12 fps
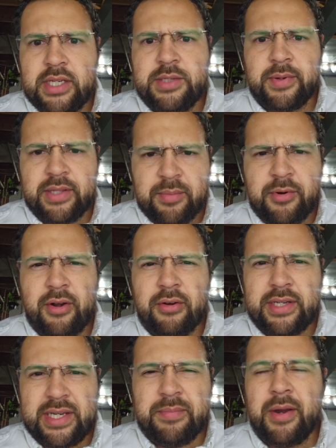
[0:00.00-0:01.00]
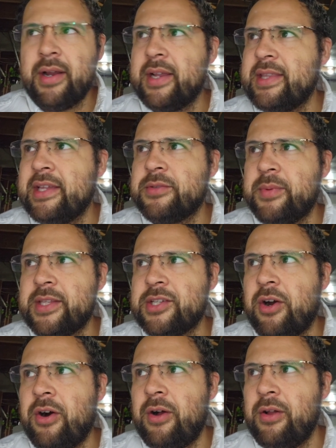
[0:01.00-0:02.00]
Digimon Liberator debug, I think is what
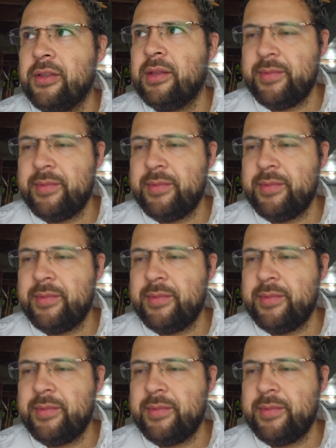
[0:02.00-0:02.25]
it's called.